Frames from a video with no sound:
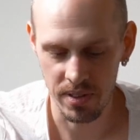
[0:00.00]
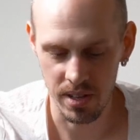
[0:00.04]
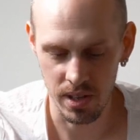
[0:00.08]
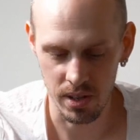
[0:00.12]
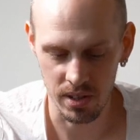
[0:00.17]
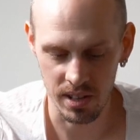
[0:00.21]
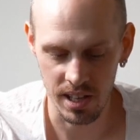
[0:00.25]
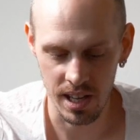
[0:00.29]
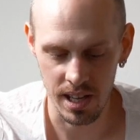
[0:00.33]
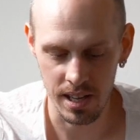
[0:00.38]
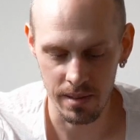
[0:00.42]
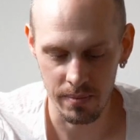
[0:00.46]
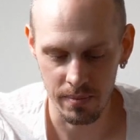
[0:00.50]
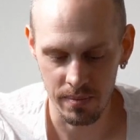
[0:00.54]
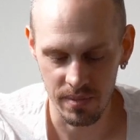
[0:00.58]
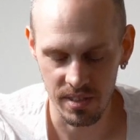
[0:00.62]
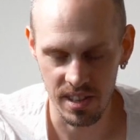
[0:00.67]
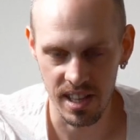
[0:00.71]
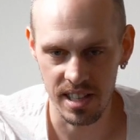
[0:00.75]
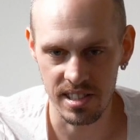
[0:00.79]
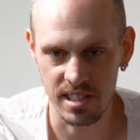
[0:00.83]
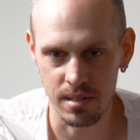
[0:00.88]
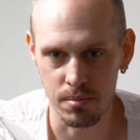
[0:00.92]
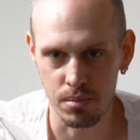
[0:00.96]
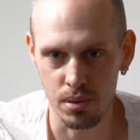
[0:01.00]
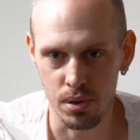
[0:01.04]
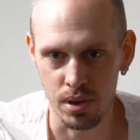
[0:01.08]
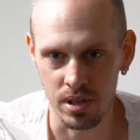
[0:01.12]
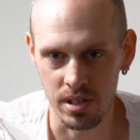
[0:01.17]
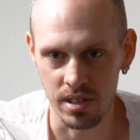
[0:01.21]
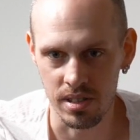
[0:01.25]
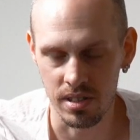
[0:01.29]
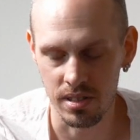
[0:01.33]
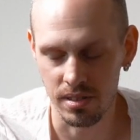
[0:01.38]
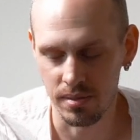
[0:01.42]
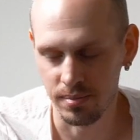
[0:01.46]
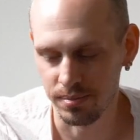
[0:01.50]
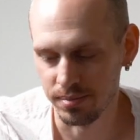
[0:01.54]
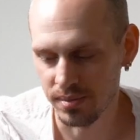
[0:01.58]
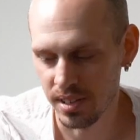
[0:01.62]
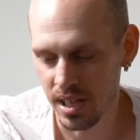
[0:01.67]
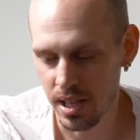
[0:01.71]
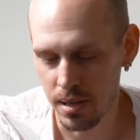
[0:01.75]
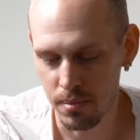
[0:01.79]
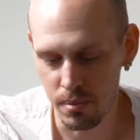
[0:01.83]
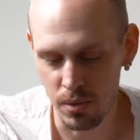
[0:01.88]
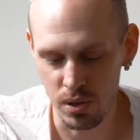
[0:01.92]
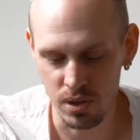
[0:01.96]
Okay, that's important.
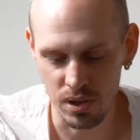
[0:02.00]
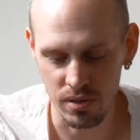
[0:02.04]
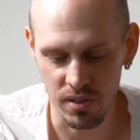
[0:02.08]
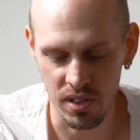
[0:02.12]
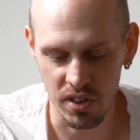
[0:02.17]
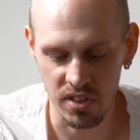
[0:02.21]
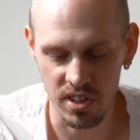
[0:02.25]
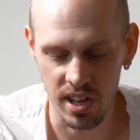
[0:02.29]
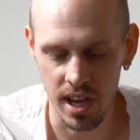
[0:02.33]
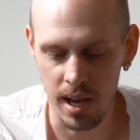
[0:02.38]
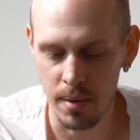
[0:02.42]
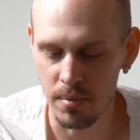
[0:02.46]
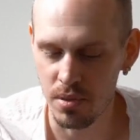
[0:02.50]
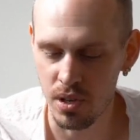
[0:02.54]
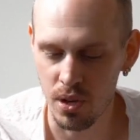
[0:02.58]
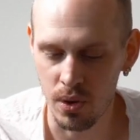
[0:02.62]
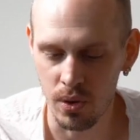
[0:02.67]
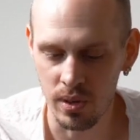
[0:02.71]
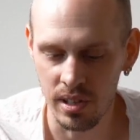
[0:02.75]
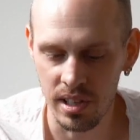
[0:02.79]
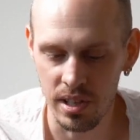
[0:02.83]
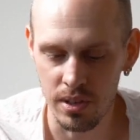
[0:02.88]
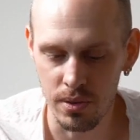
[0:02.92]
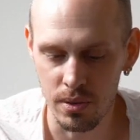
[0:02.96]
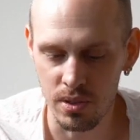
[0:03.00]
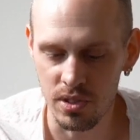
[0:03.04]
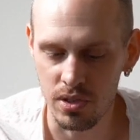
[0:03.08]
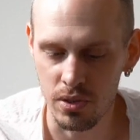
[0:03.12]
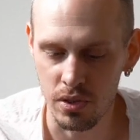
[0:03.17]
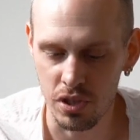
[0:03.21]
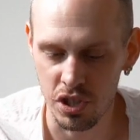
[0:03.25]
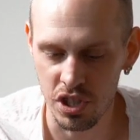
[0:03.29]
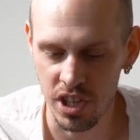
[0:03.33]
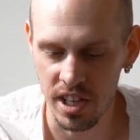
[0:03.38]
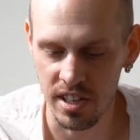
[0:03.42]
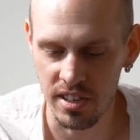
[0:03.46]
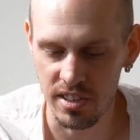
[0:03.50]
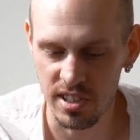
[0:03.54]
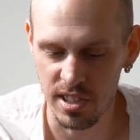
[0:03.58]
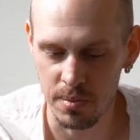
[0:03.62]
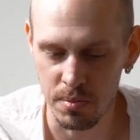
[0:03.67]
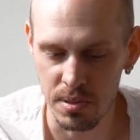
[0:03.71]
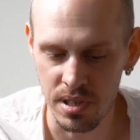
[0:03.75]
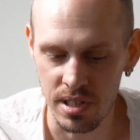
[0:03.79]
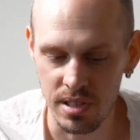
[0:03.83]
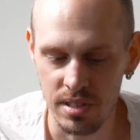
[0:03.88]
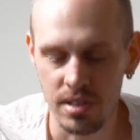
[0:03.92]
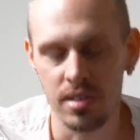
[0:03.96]
Most of the time you only use your shutter
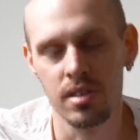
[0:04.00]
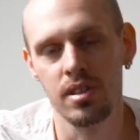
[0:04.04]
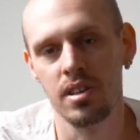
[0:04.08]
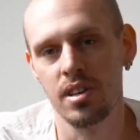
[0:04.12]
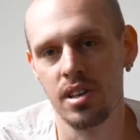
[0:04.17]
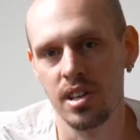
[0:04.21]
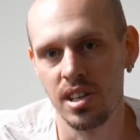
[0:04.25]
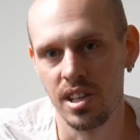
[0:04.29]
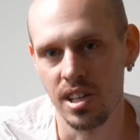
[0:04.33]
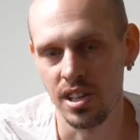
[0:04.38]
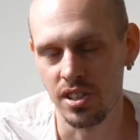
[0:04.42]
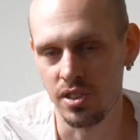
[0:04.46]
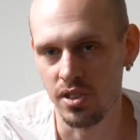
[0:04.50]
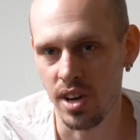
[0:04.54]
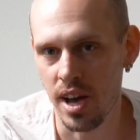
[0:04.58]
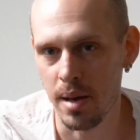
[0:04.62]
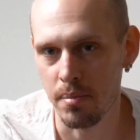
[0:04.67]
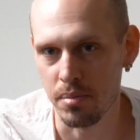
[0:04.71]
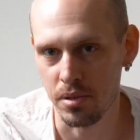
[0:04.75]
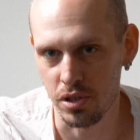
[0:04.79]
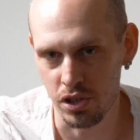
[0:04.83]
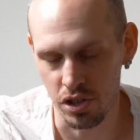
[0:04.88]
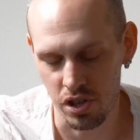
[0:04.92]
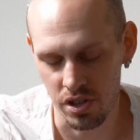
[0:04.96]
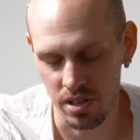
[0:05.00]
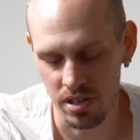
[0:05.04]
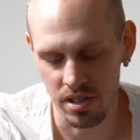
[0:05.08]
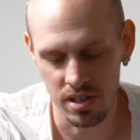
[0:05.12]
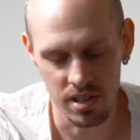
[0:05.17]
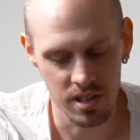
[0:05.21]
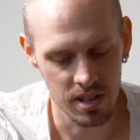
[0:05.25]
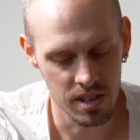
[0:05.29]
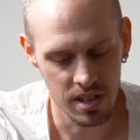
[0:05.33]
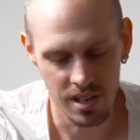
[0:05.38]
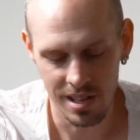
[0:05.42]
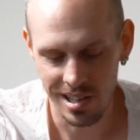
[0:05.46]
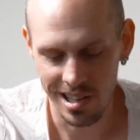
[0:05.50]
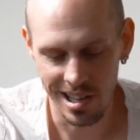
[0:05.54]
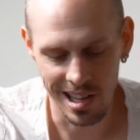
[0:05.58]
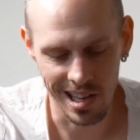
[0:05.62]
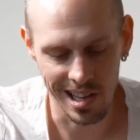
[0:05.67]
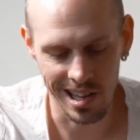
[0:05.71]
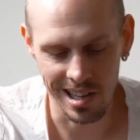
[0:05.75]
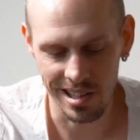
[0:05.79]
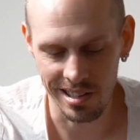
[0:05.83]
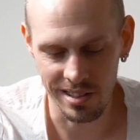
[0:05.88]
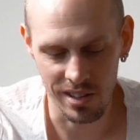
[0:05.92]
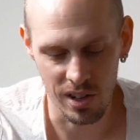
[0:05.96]
speed and your aperture.
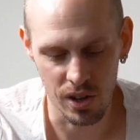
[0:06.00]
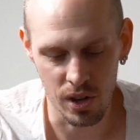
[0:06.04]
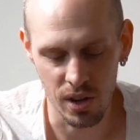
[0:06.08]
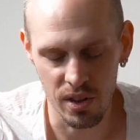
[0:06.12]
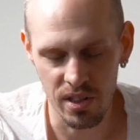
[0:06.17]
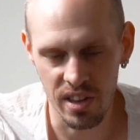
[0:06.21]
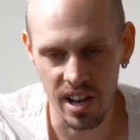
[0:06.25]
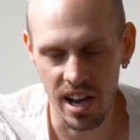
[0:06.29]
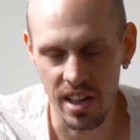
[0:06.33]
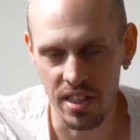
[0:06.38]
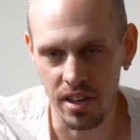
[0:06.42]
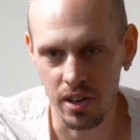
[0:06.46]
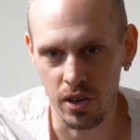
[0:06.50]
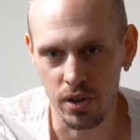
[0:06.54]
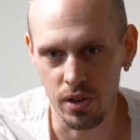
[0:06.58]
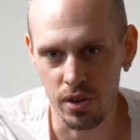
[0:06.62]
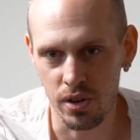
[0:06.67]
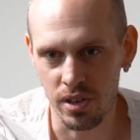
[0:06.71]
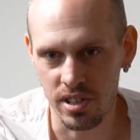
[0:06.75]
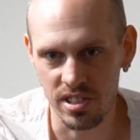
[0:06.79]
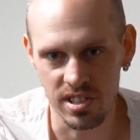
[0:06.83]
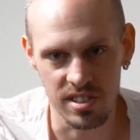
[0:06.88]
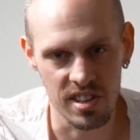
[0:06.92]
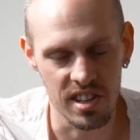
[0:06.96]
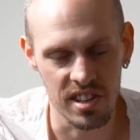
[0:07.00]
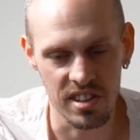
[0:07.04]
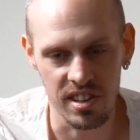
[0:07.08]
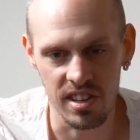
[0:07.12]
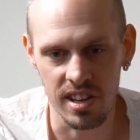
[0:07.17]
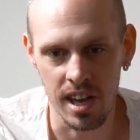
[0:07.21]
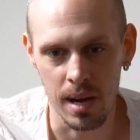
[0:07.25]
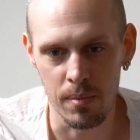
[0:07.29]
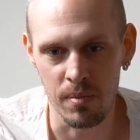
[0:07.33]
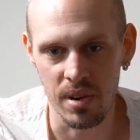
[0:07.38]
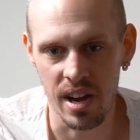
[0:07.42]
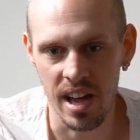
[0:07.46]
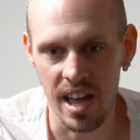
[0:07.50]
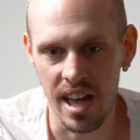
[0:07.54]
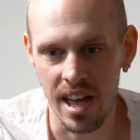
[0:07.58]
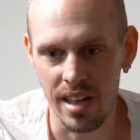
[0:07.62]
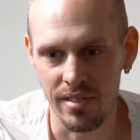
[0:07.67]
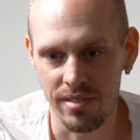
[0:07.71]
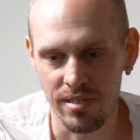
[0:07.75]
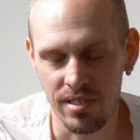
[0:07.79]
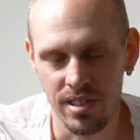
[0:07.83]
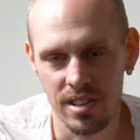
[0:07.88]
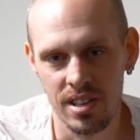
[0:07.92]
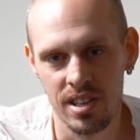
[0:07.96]
And all the other quirks that the camera
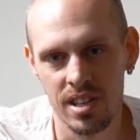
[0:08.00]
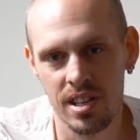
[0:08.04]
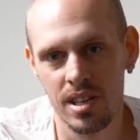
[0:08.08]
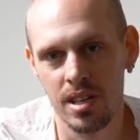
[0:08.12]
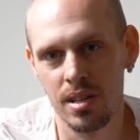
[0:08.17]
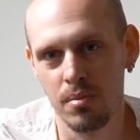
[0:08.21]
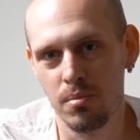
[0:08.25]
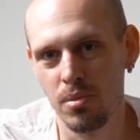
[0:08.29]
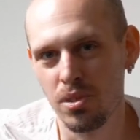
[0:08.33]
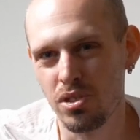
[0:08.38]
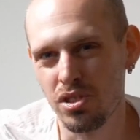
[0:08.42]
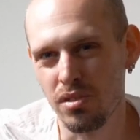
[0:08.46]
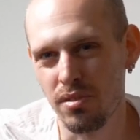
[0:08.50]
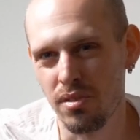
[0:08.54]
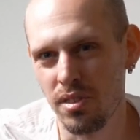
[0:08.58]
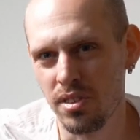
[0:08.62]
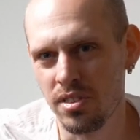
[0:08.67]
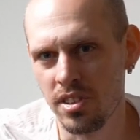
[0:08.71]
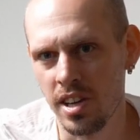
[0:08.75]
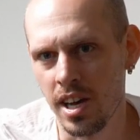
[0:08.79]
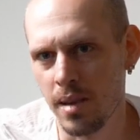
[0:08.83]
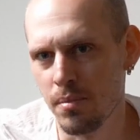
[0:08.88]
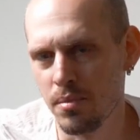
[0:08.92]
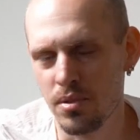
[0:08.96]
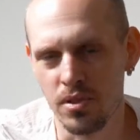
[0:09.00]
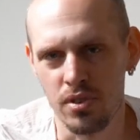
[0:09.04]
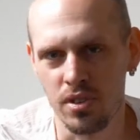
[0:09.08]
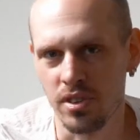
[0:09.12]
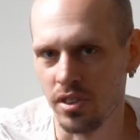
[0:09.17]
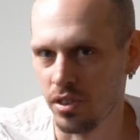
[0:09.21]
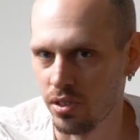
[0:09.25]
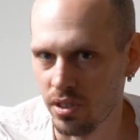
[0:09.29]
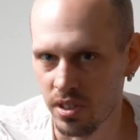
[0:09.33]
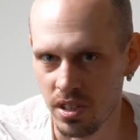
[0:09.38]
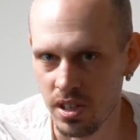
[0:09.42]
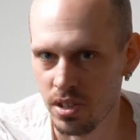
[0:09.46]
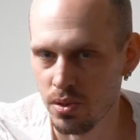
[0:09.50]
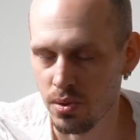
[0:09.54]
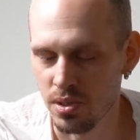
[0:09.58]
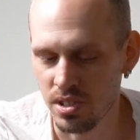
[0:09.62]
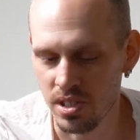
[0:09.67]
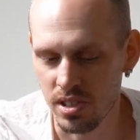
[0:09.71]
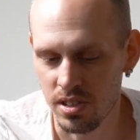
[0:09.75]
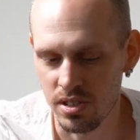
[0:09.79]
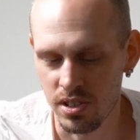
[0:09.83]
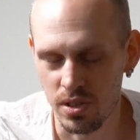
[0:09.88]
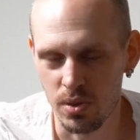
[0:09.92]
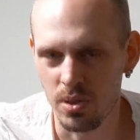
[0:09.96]
have, most of the time you're not going to use
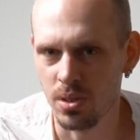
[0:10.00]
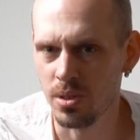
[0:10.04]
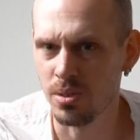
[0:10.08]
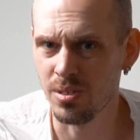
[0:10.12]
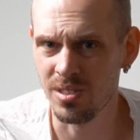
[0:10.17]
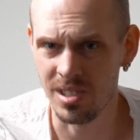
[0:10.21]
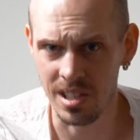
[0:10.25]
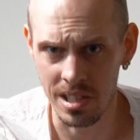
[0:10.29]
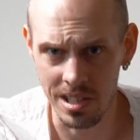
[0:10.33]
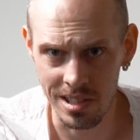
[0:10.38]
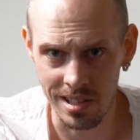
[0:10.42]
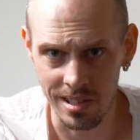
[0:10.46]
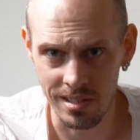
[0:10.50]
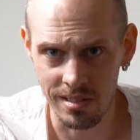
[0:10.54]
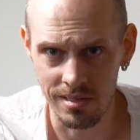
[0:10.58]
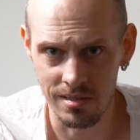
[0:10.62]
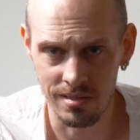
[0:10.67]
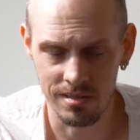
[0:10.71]
it, so you don't need it.